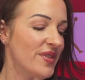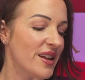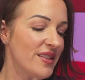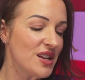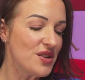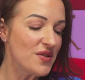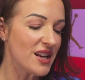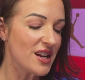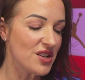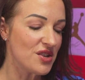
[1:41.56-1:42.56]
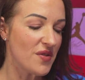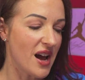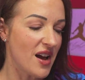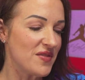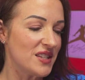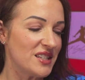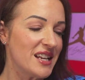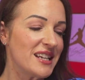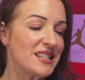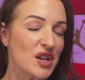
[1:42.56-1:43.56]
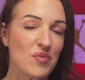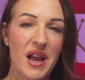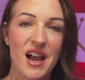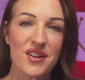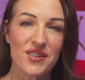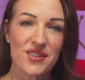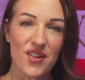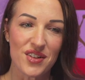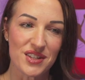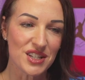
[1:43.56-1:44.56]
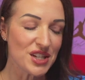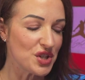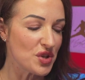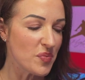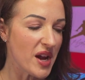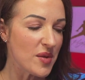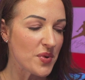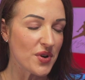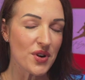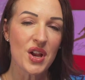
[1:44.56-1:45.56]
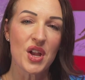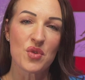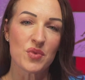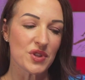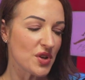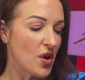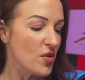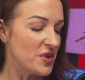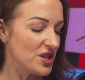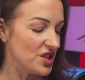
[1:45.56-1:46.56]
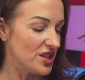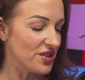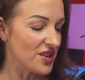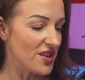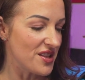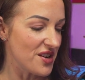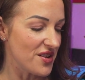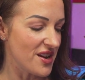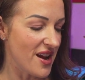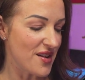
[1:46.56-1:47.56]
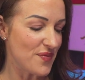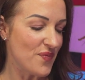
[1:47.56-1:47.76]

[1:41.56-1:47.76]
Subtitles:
And then you get in, you have the snakeskin pattern on the tissue paper with the Kobe shield on there again,